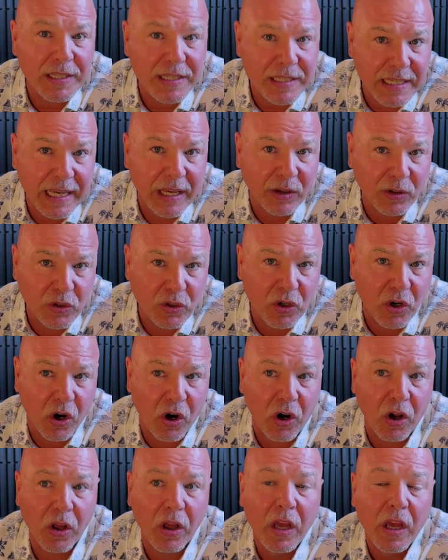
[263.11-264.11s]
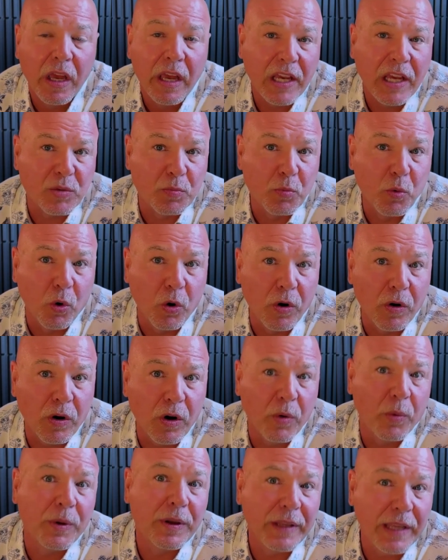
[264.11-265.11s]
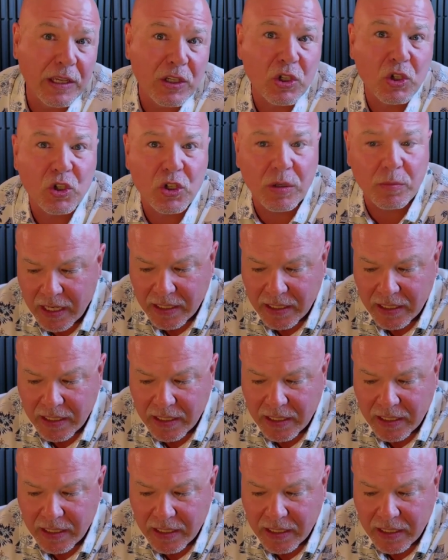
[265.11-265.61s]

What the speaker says: sales call as more a relationship.